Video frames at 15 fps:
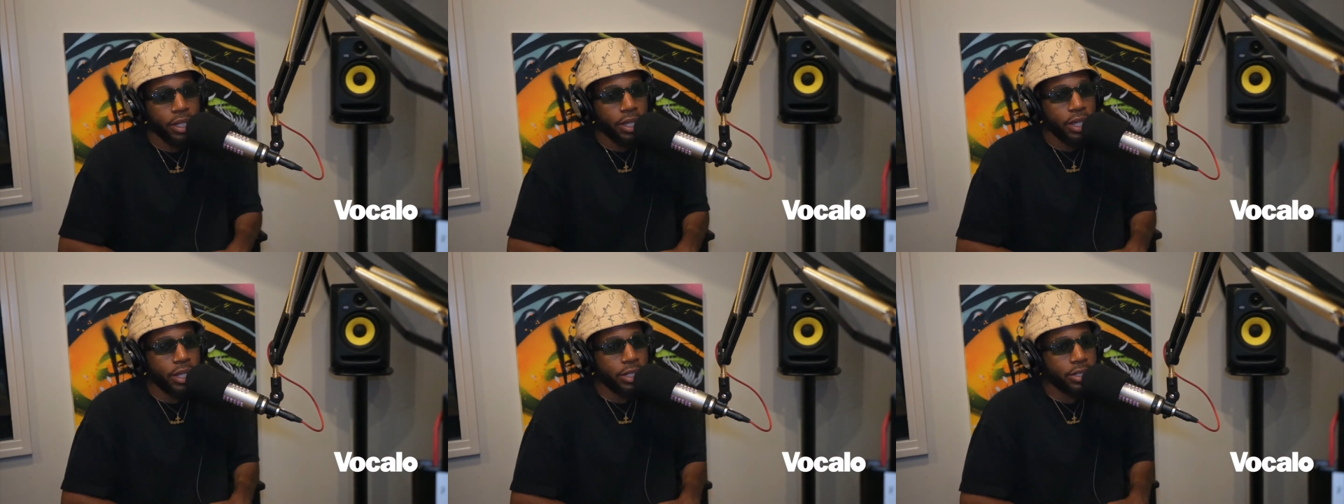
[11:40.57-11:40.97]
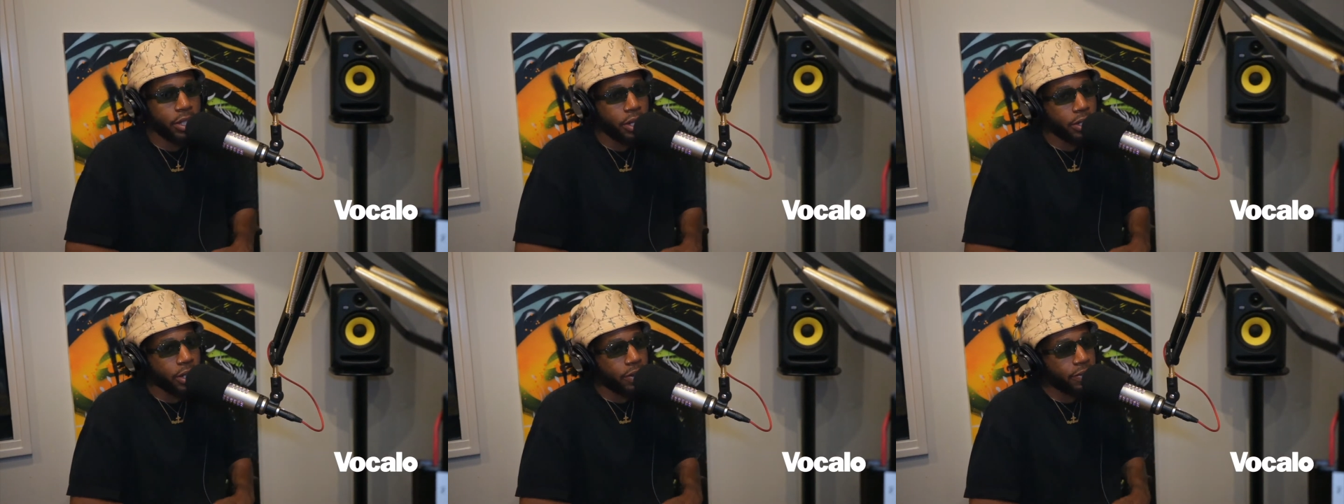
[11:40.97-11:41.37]
in
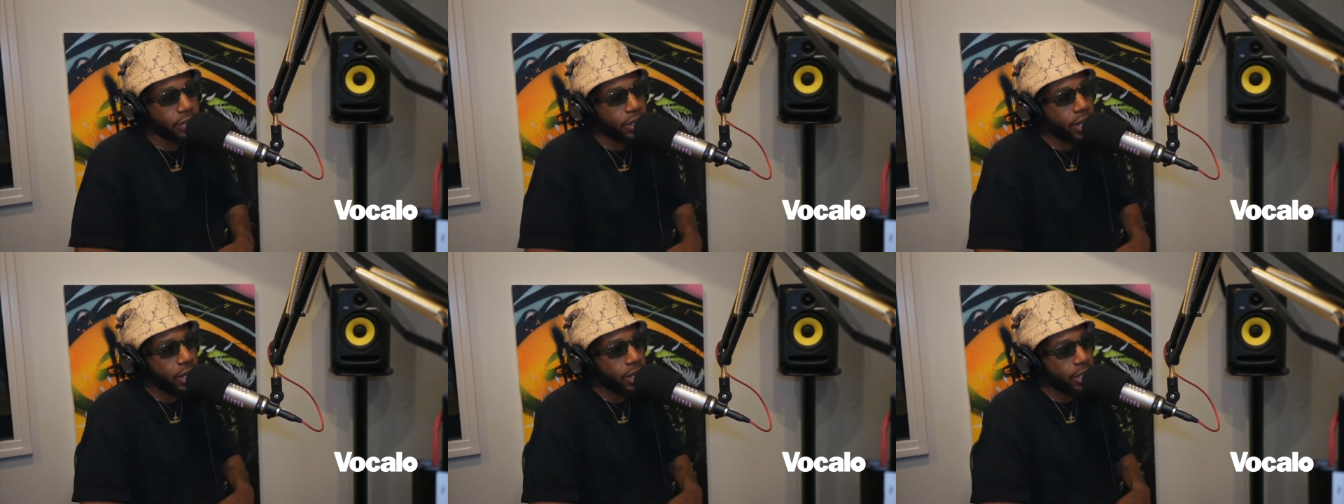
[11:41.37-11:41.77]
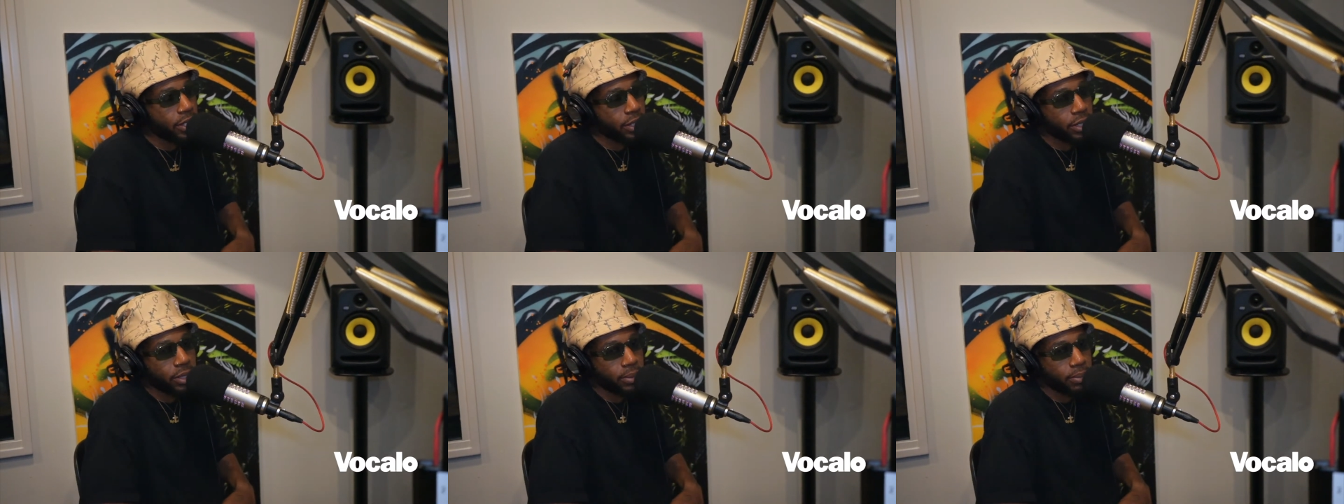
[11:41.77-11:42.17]
Dirty Every Day and
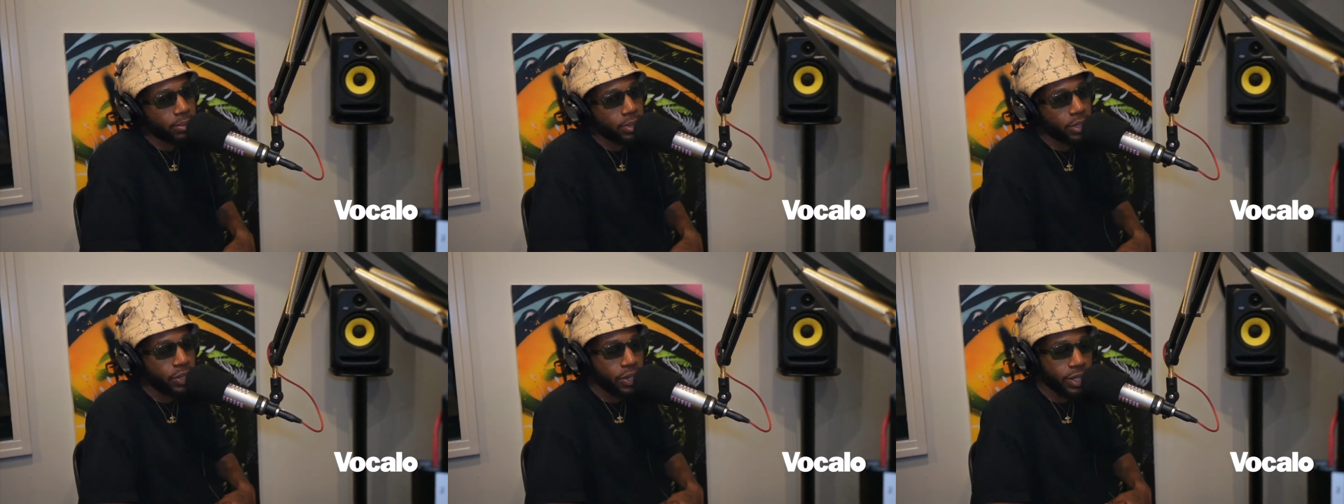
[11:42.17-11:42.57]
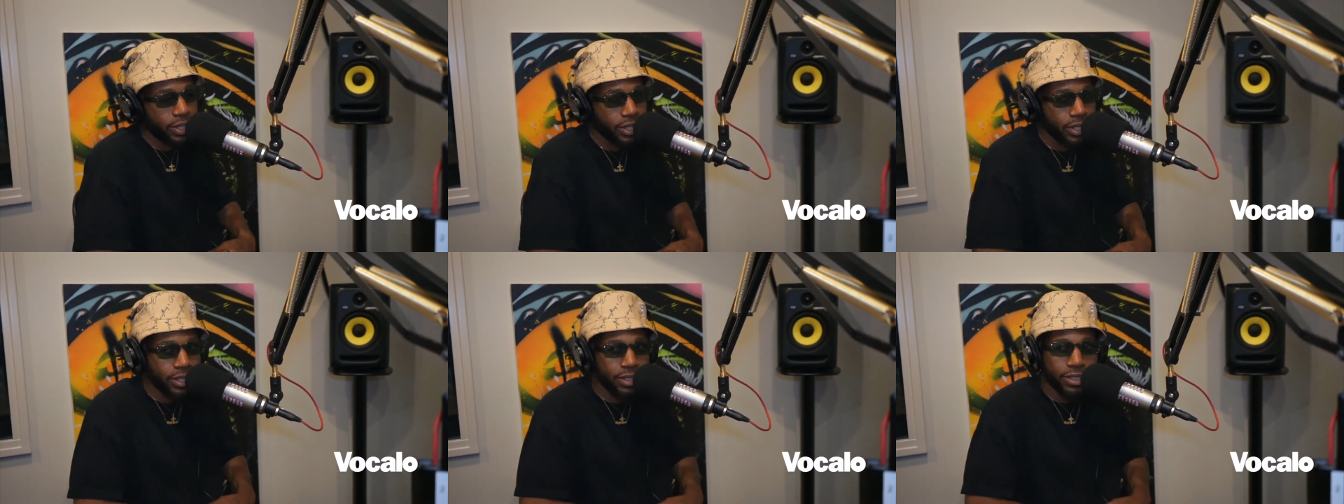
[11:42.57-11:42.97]
the Great
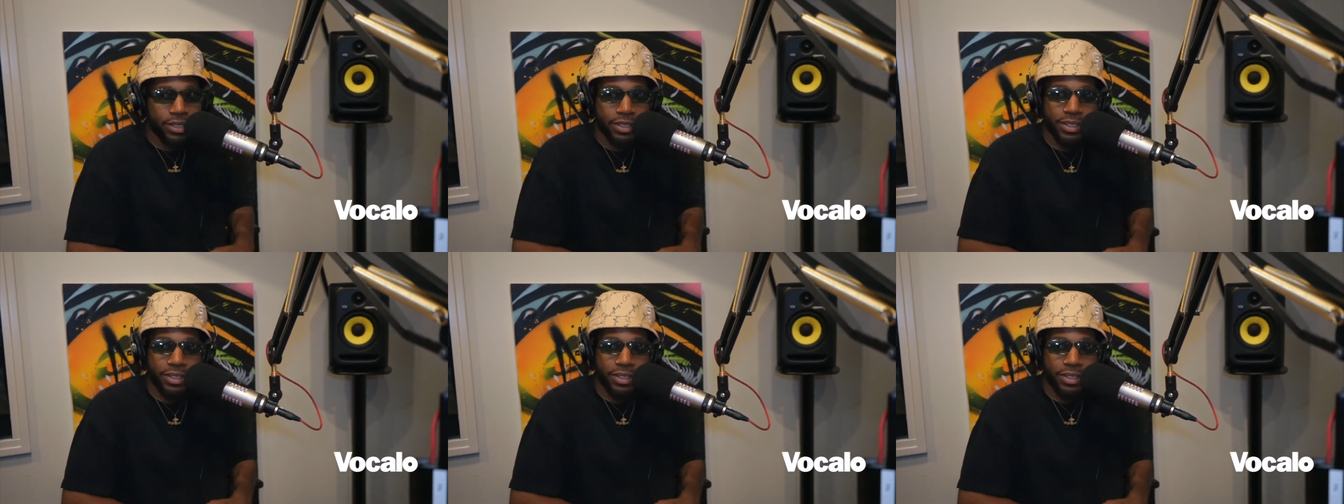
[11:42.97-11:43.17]
Thinkers.